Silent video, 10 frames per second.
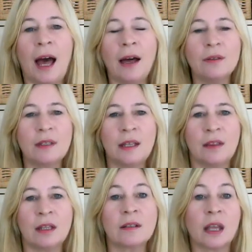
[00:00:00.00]
I'll say
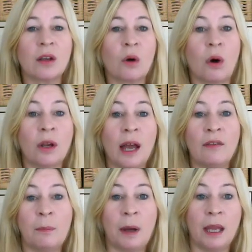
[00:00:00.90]
things like, go on,
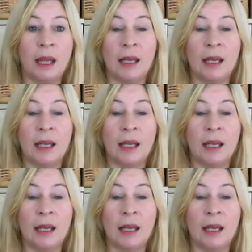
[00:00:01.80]
have a bite